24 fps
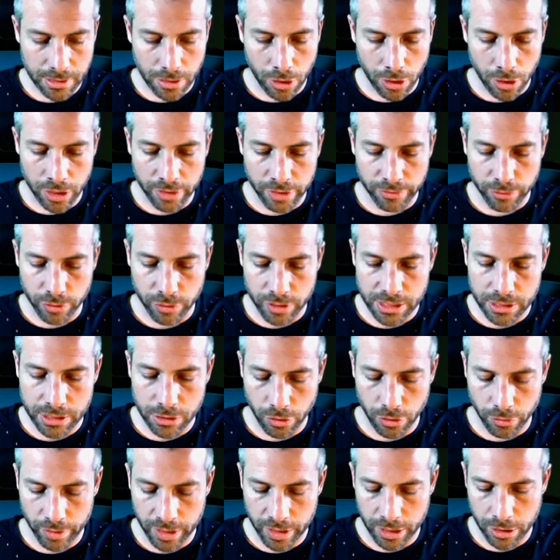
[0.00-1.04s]
only for
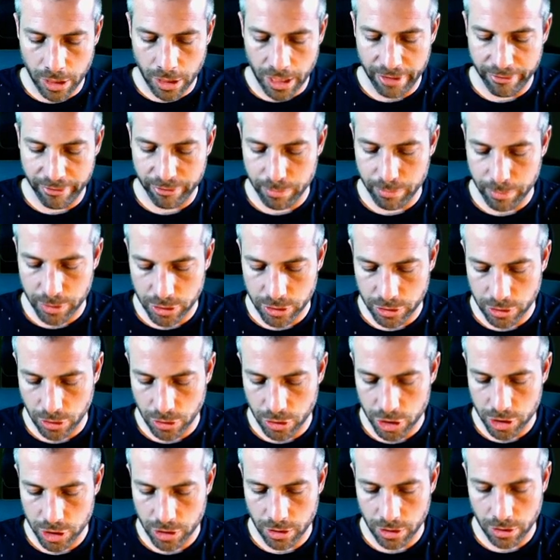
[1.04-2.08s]
discovering the leftmost
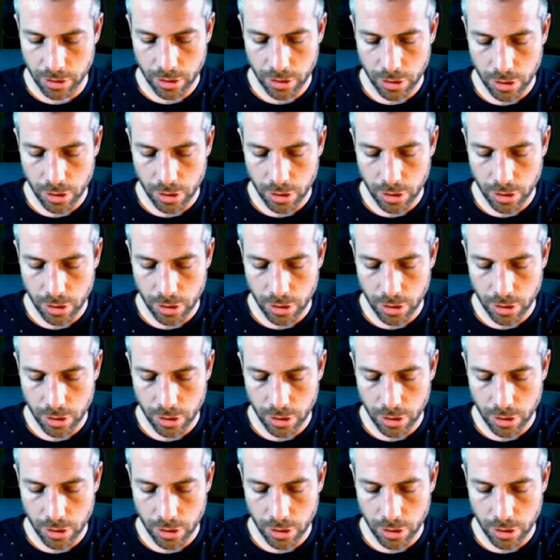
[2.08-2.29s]
solution,